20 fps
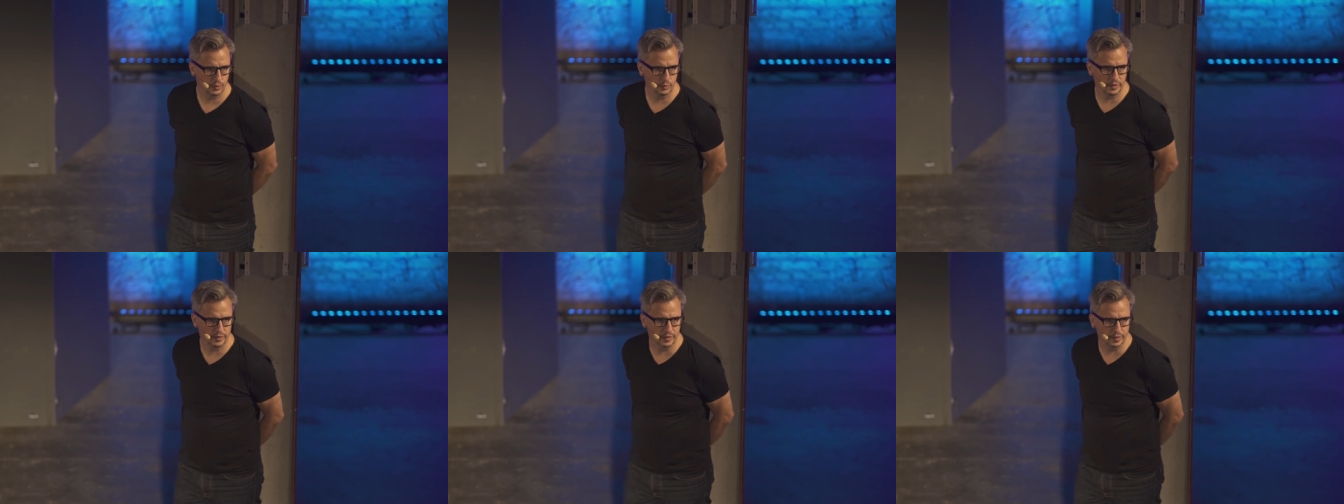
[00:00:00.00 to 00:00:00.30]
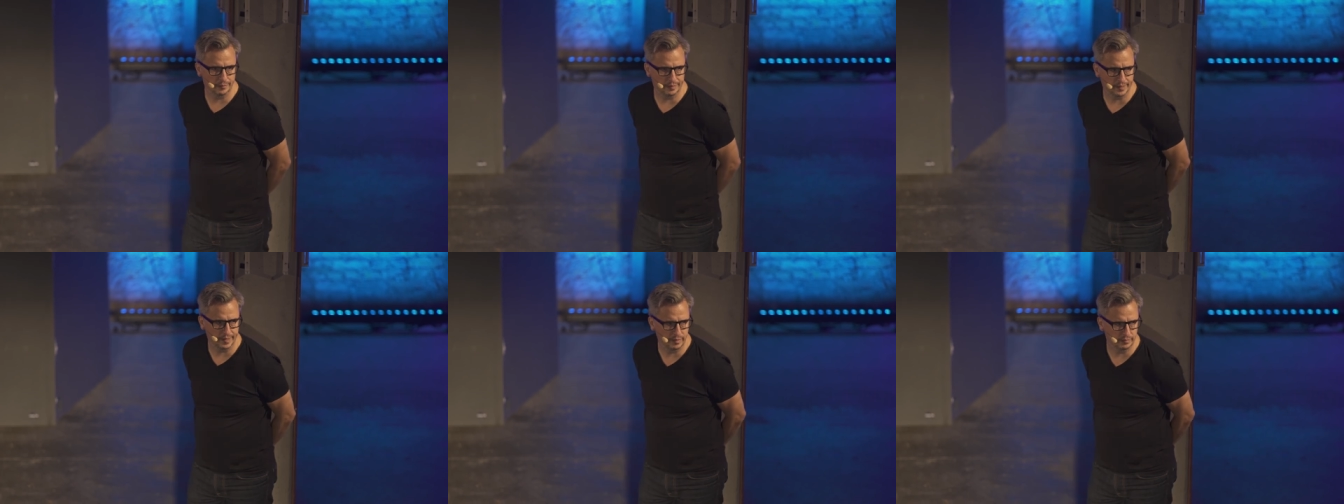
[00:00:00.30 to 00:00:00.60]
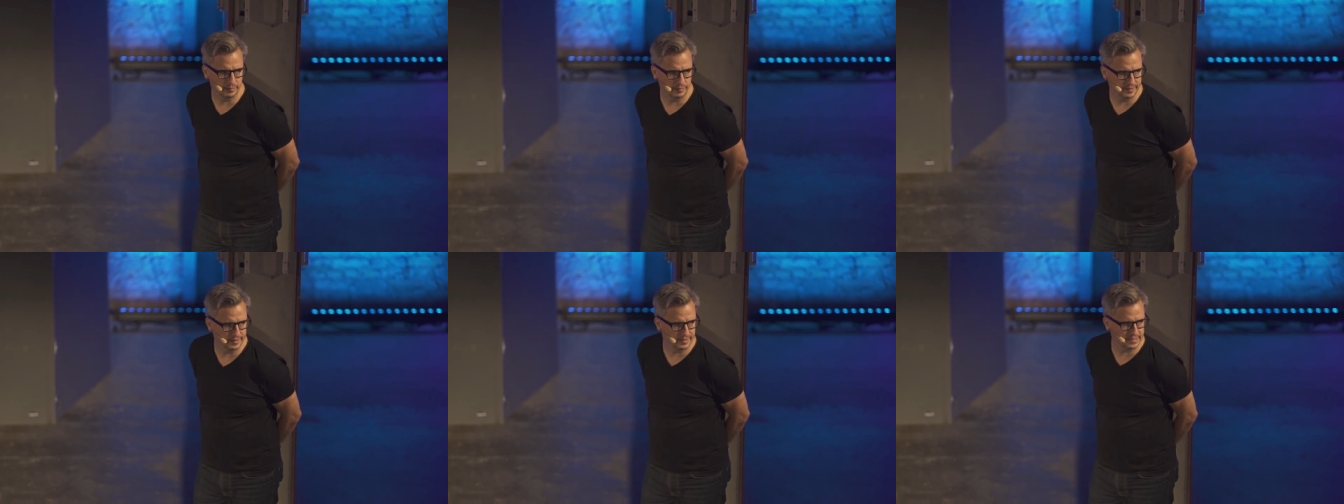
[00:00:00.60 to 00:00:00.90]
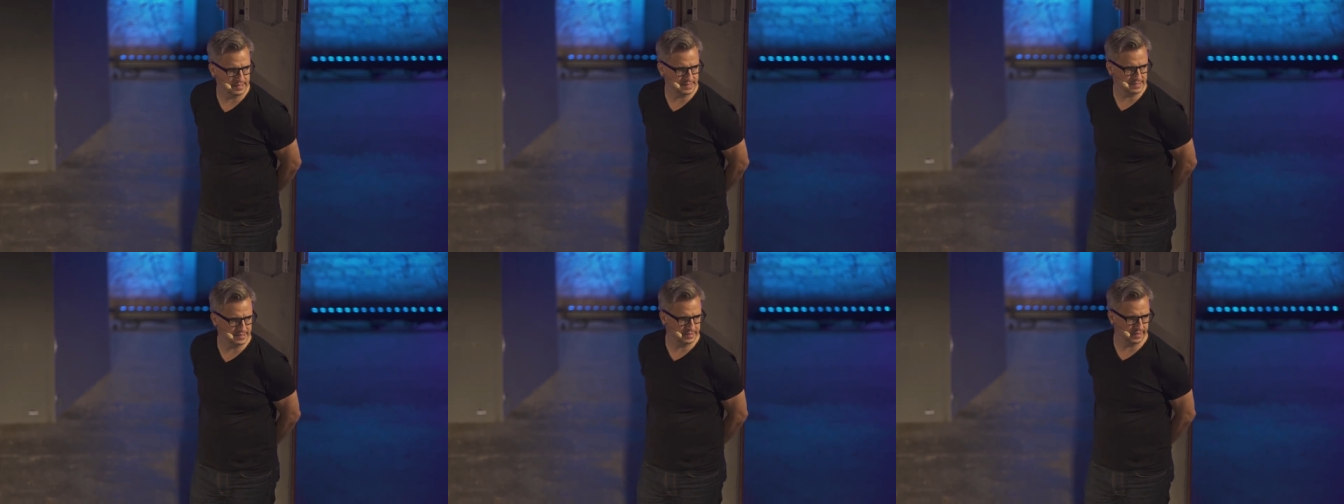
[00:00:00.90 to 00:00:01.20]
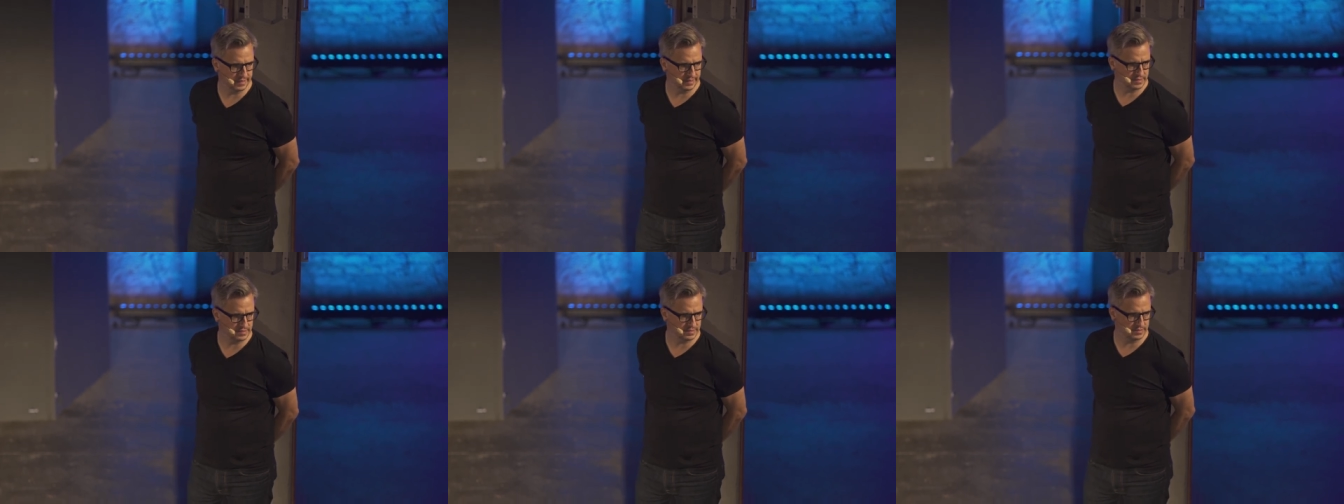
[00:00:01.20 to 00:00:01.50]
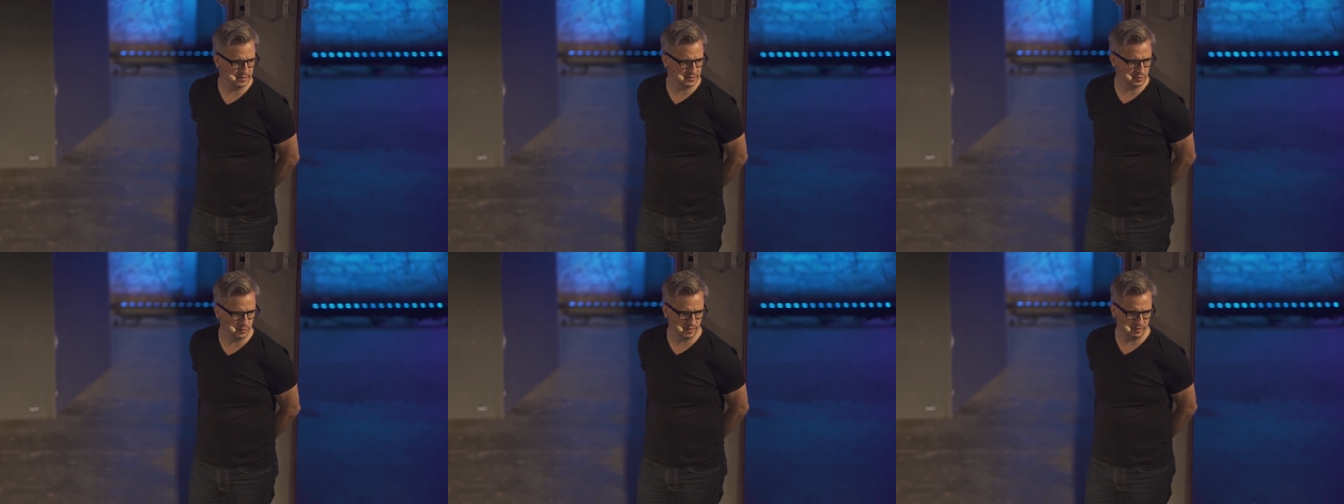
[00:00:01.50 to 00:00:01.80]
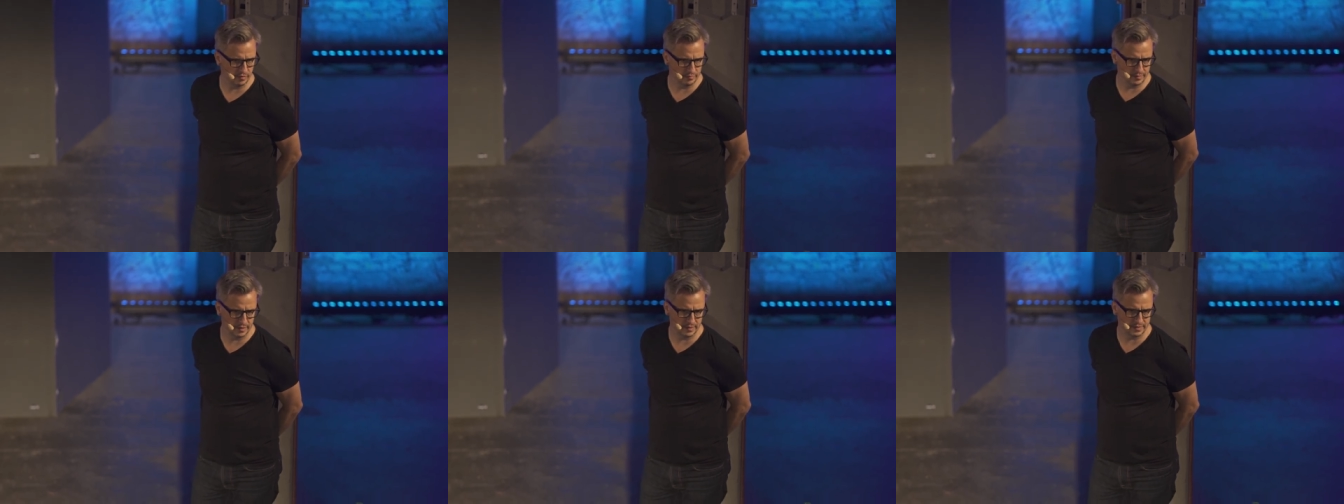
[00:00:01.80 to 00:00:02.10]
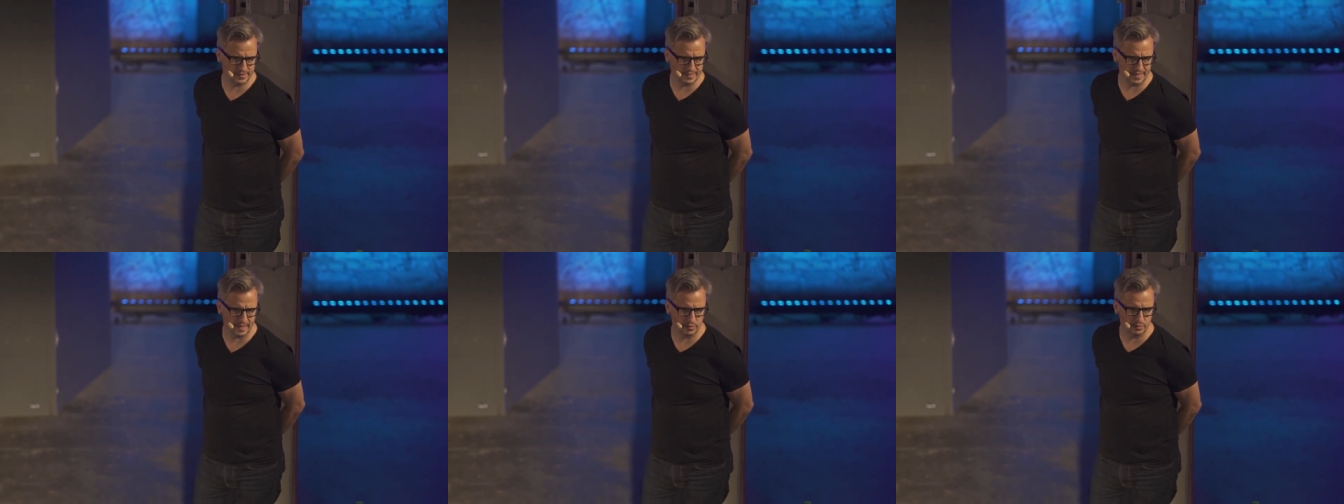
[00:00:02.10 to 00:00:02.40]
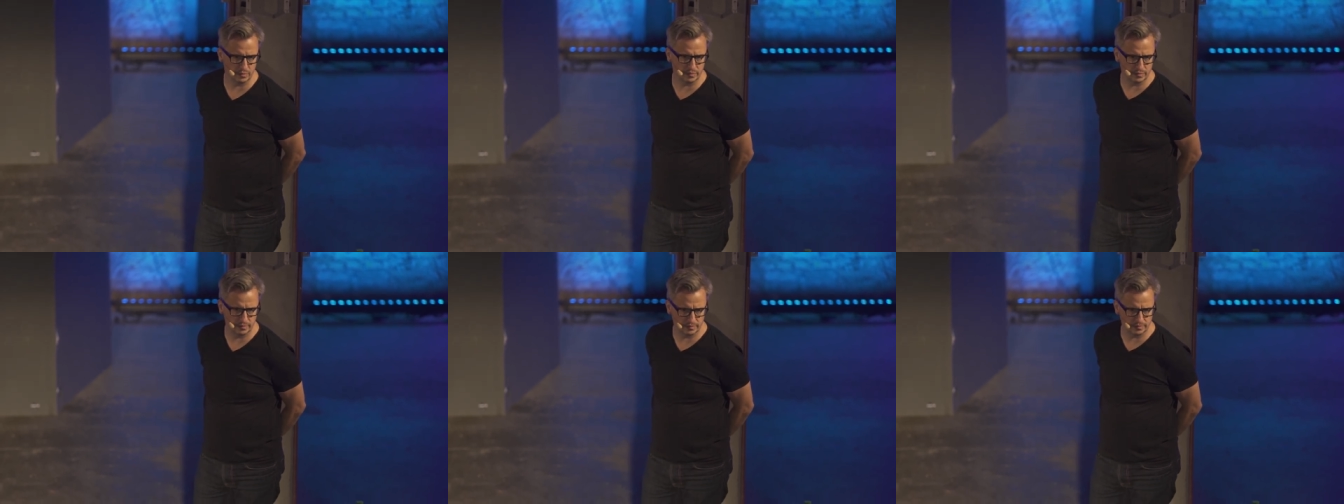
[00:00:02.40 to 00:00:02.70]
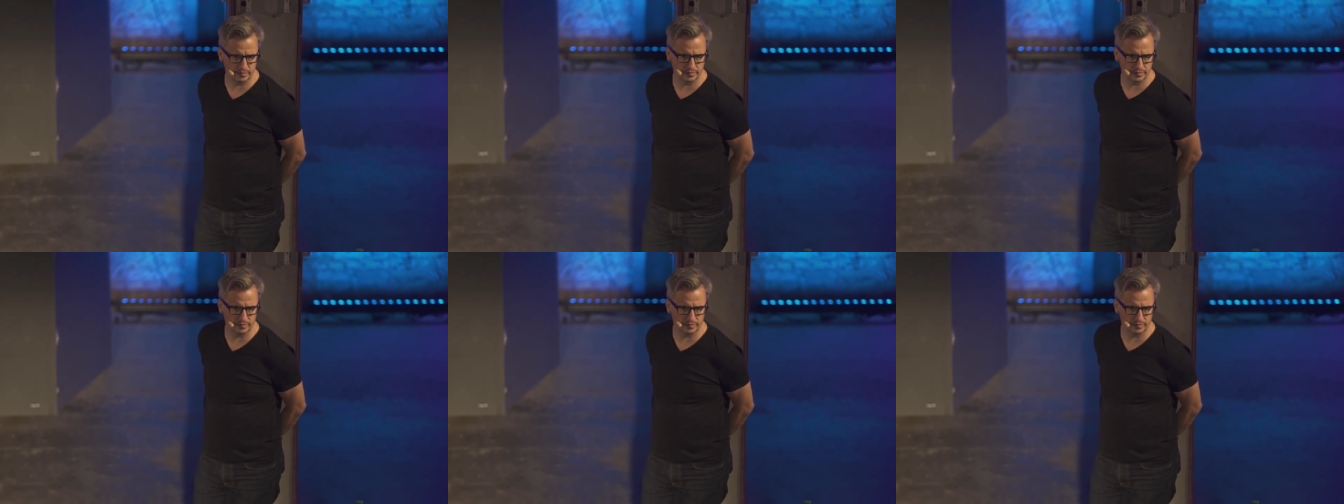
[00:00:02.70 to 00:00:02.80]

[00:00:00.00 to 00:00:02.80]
We are probably six to 12 months out